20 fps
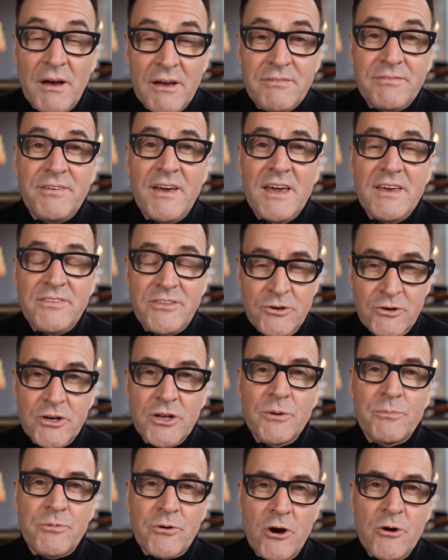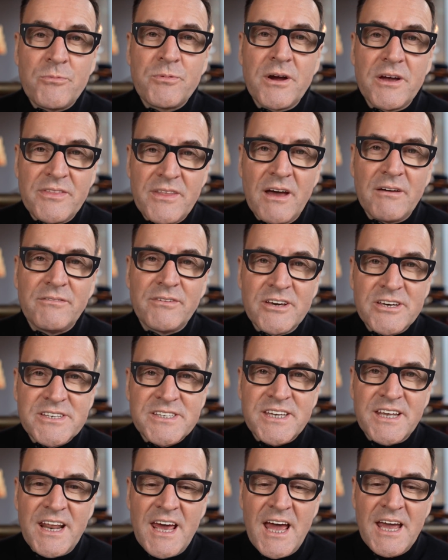By faith, you can appropriate that
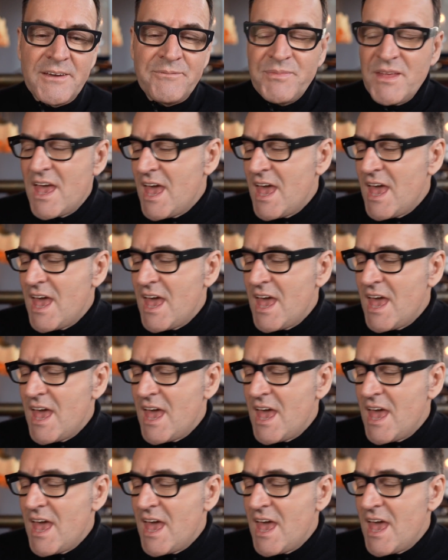verse today.